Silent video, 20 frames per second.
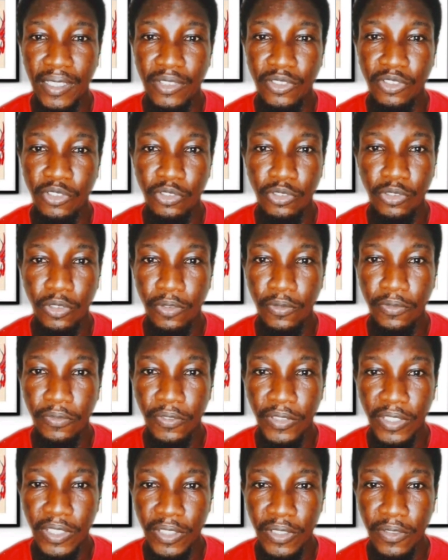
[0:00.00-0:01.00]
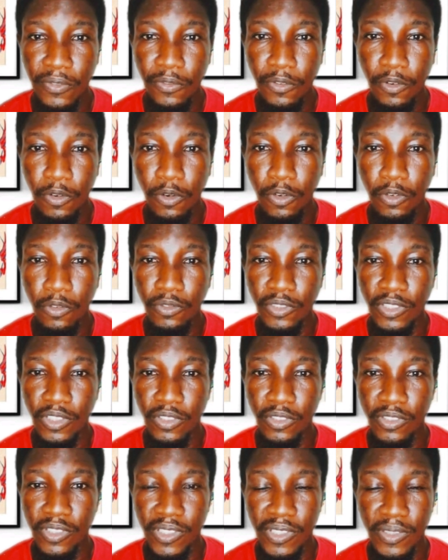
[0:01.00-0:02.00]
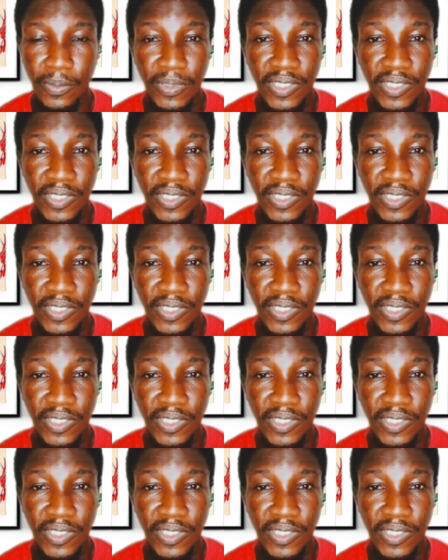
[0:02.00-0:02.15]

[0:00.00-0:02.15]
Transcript: tuition fee for all the courses.